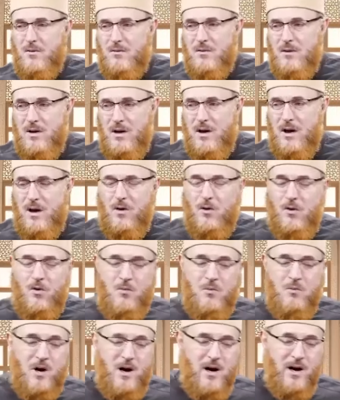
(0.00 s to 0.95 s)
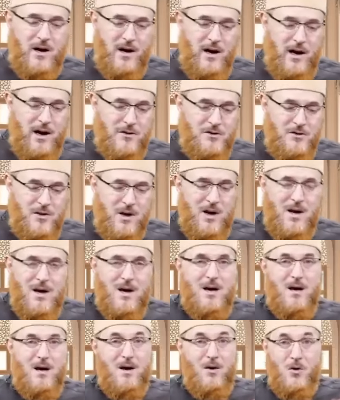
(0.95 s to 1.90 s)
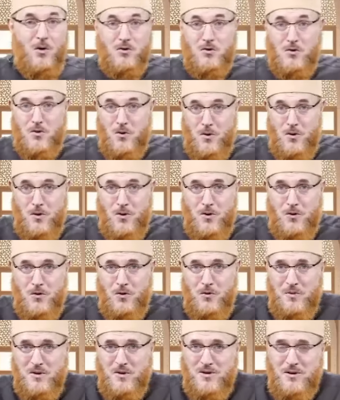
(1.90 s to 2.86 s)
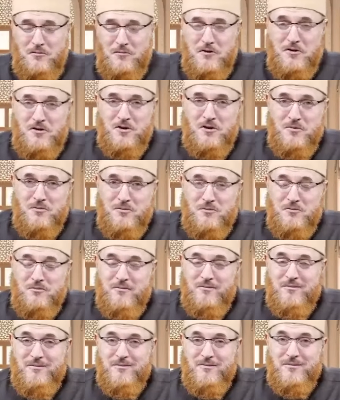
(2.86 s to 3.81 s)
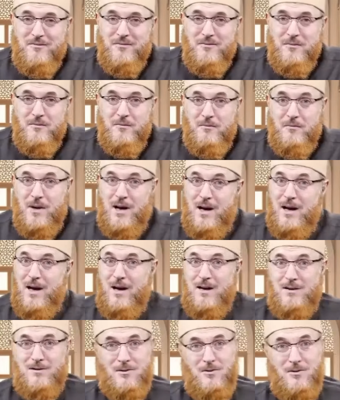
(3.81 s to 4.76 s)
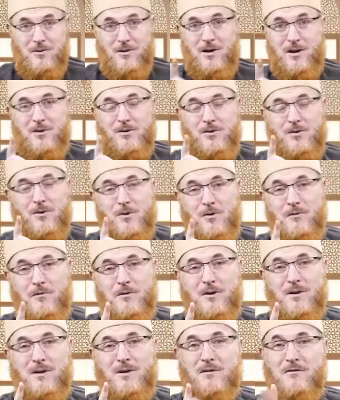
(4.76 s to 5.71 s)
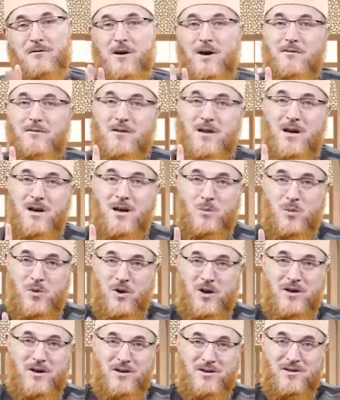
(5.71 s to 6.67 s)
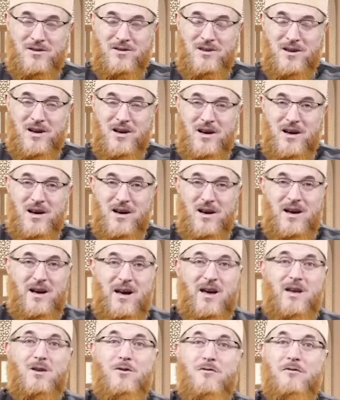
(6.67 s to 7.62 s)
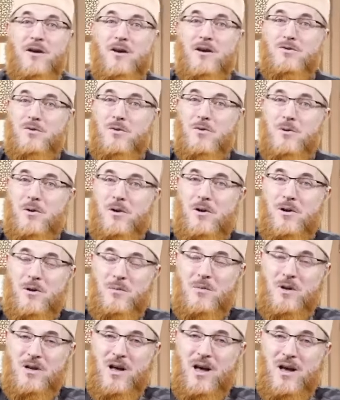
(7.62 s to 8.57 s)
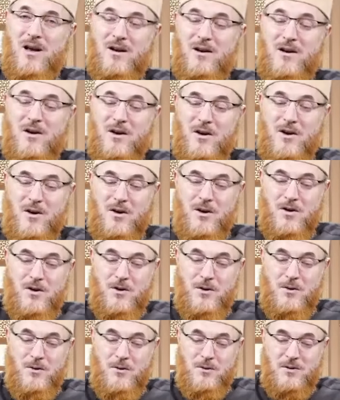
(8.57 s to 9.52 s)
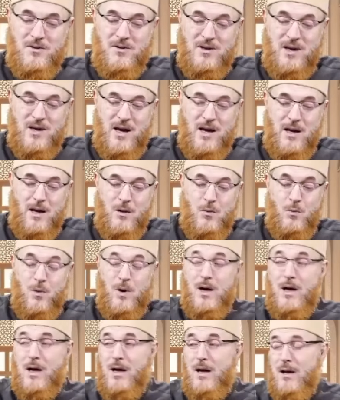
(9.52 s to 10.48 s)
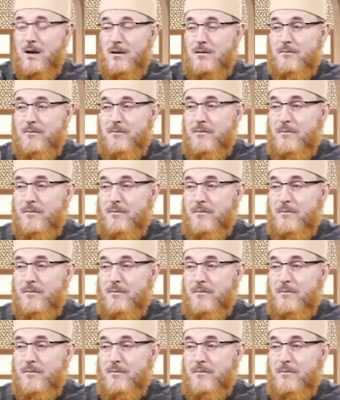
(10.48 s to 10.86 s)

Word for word: with the Umrah and Hajj, Husn al-Khuluq will be sufficient. But as long as you offer the 5 daily prayers and you fast during Ramadan, you don't say, well,